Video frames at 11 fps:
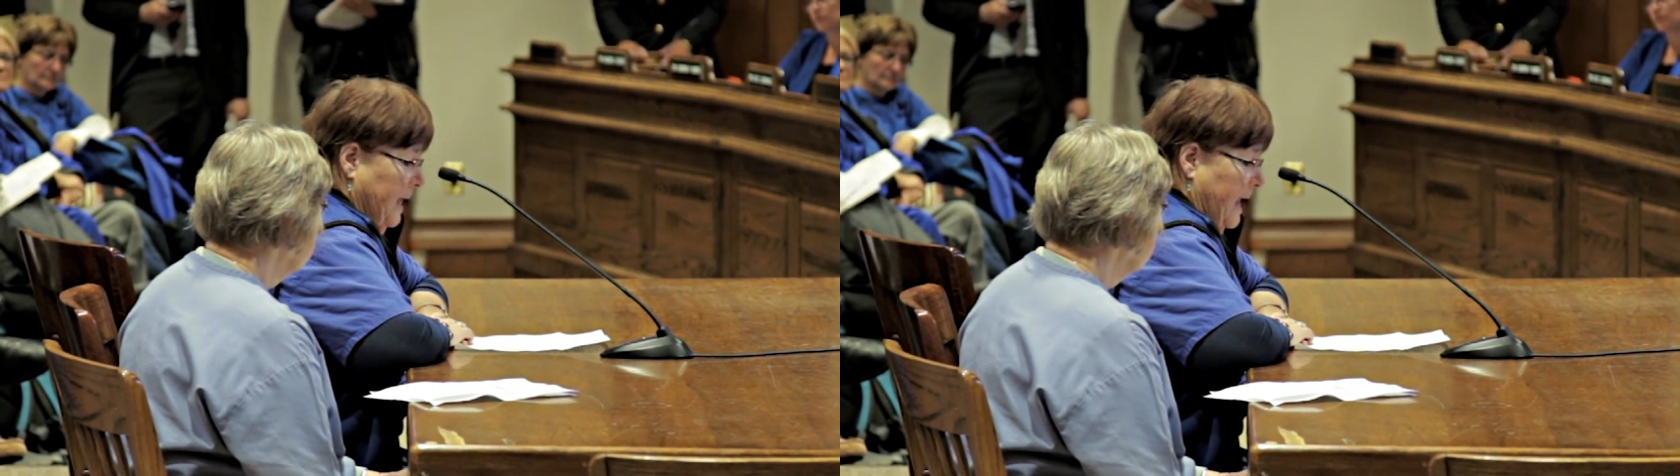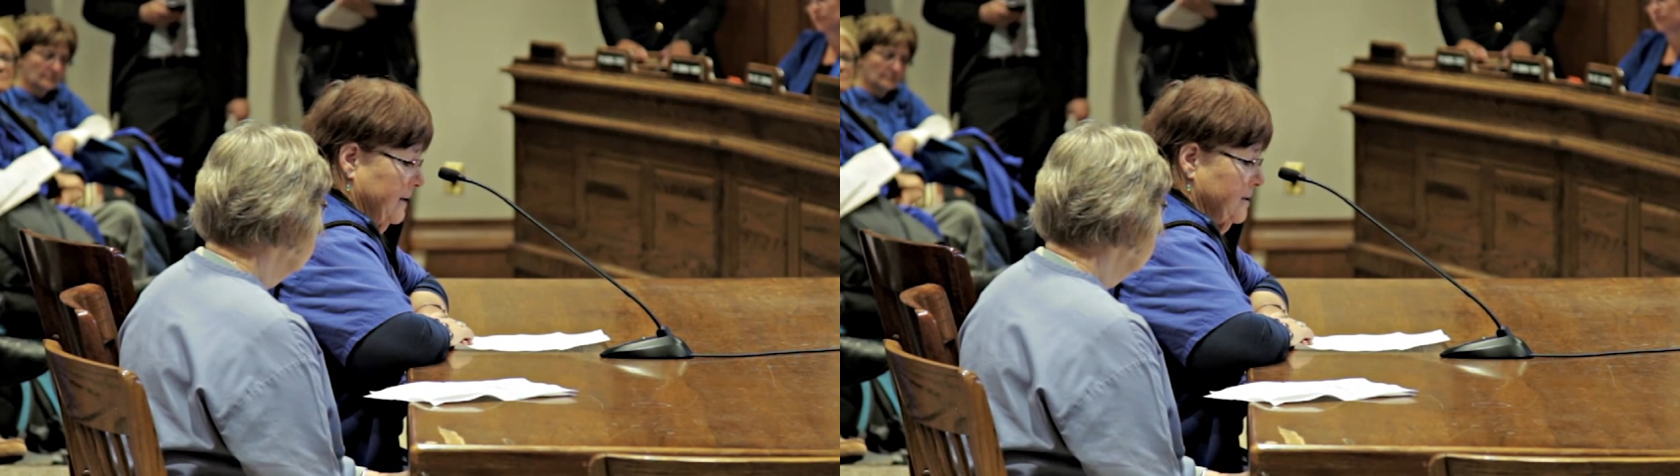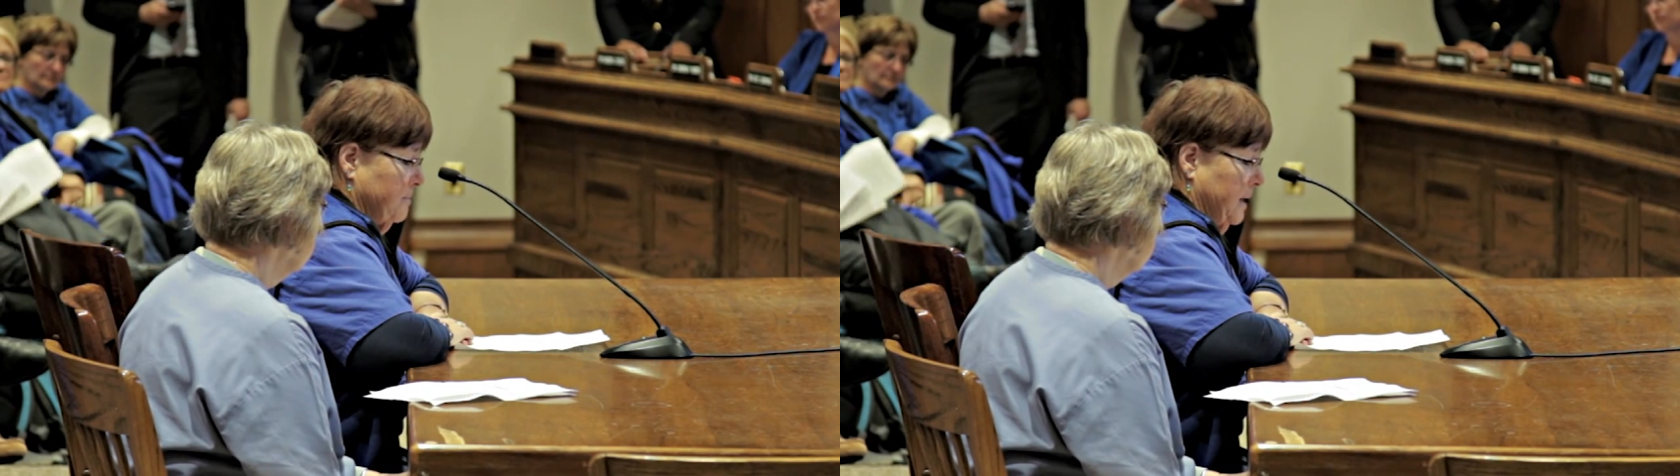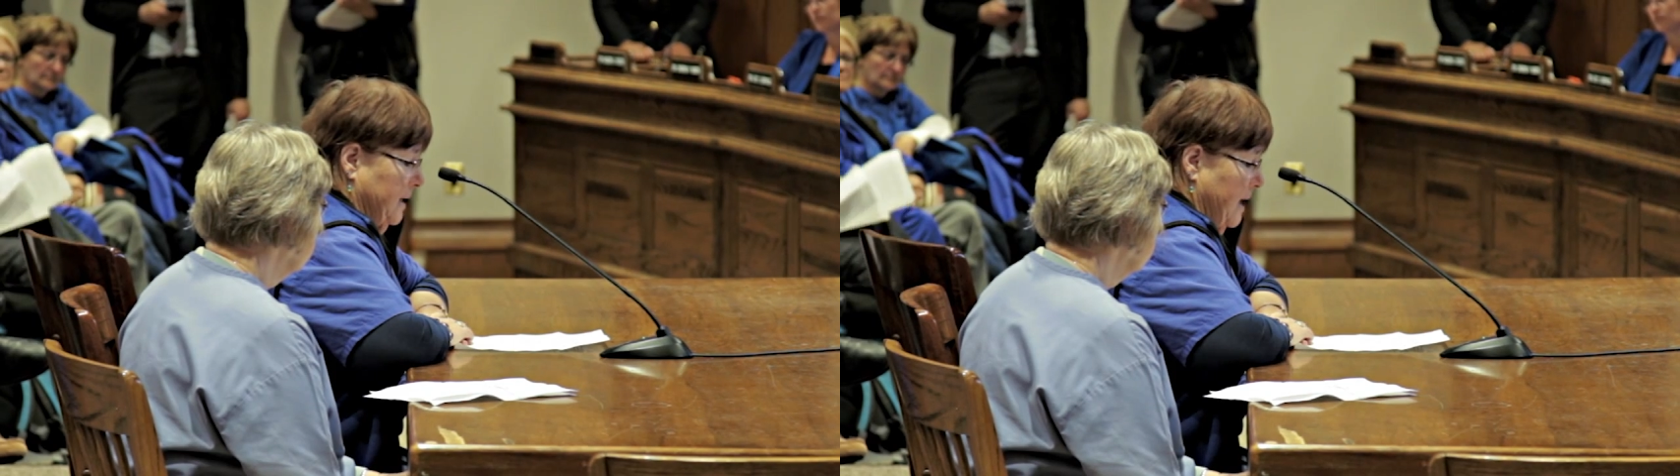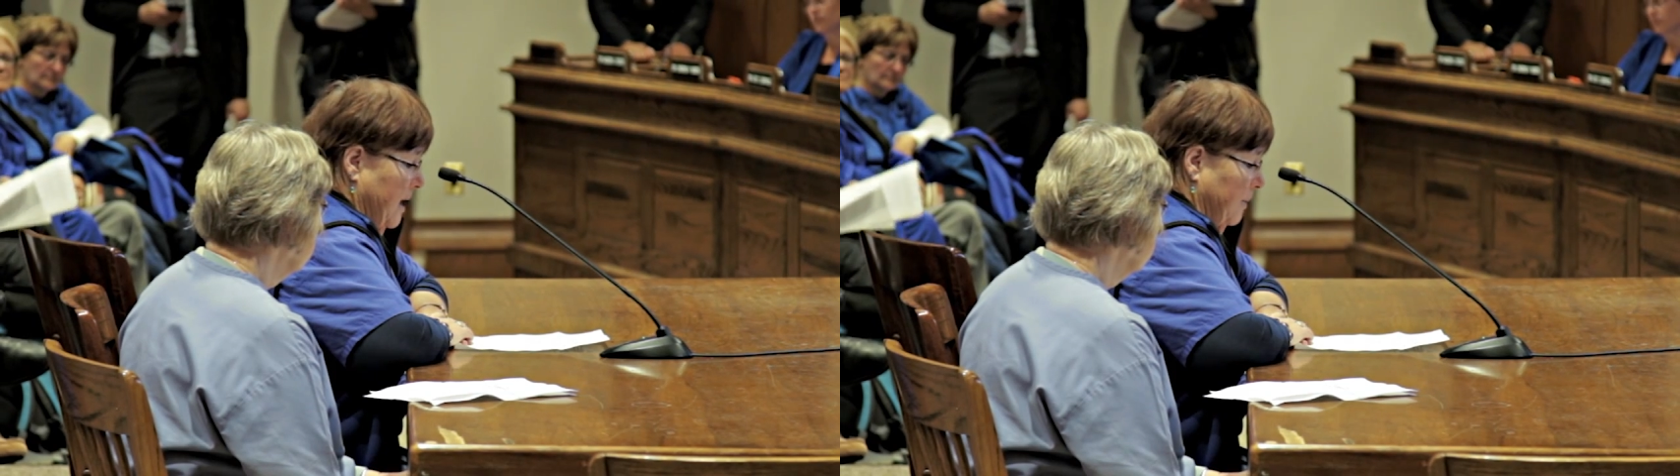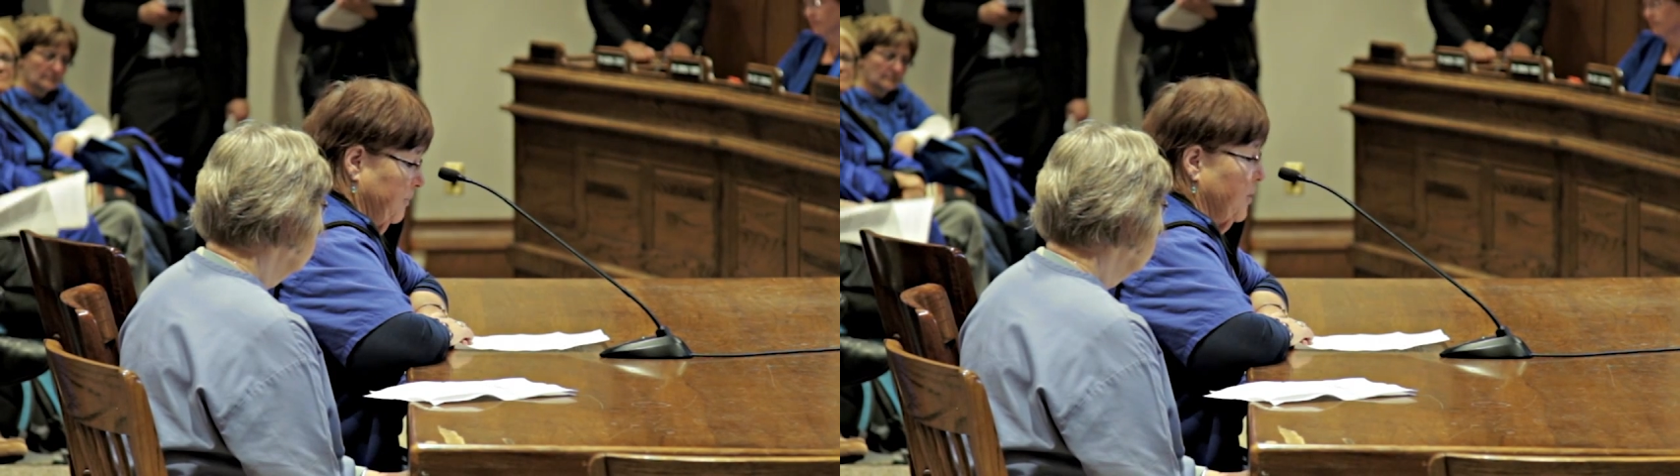last minute
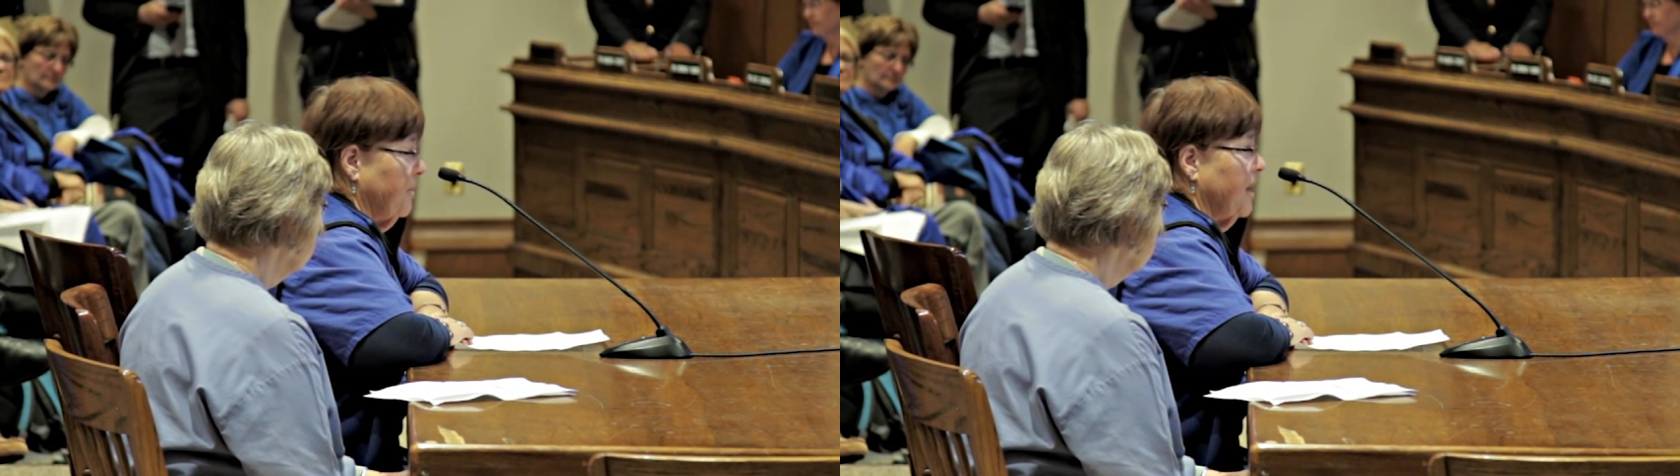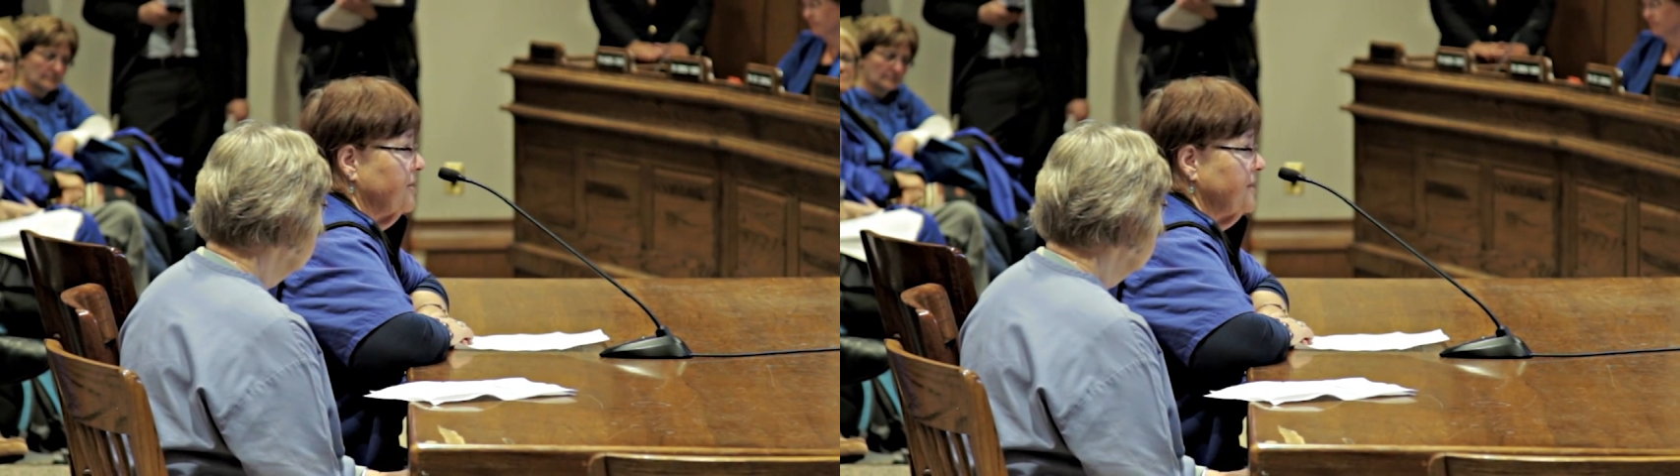help from our